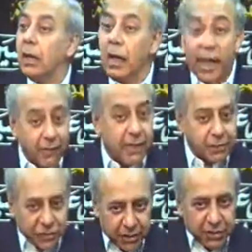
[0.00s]

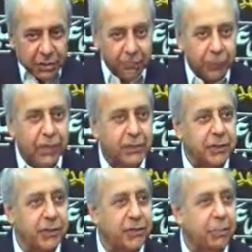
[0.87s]
having just
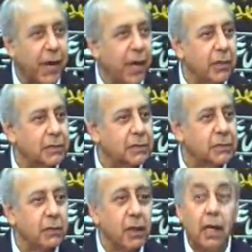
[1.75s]
completed his
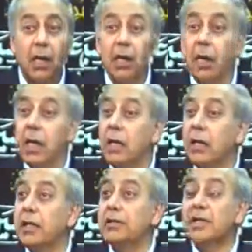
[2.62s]
prayers,
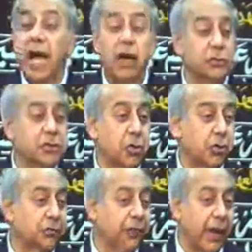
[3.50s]
his house
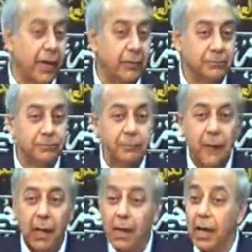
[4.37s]
caught fire.
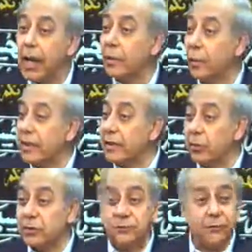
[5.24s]
And when
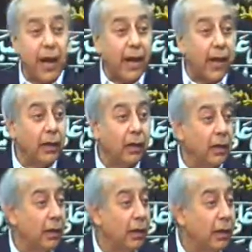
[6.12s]
there was fire,
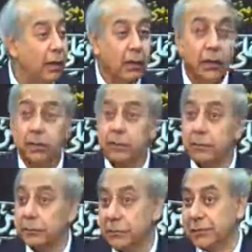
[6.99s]

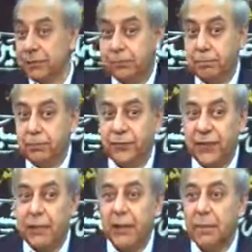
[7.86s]
the
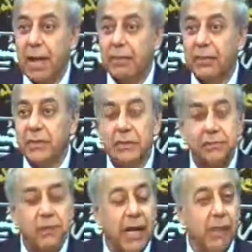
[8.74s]
family members
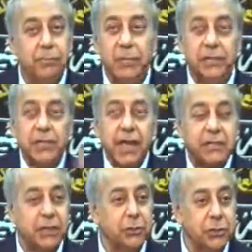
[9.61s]
became busy
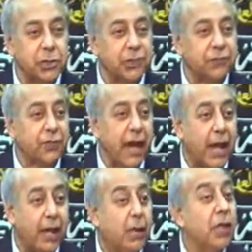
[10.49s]
extinguishing the
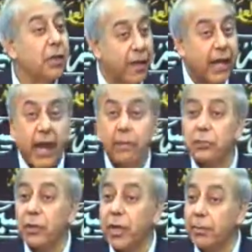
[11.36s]
fire. They came
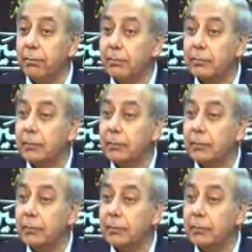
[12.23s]
to him